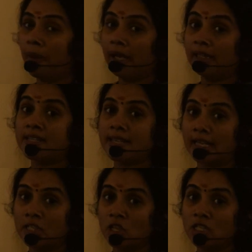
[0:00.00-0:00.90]
by the
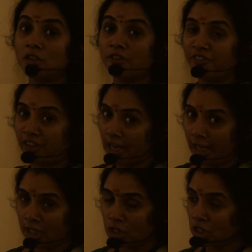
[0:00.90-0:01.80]
scientist
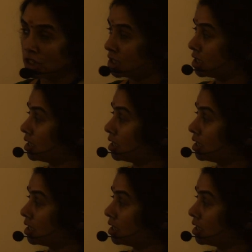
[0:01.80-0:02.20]
Friendlich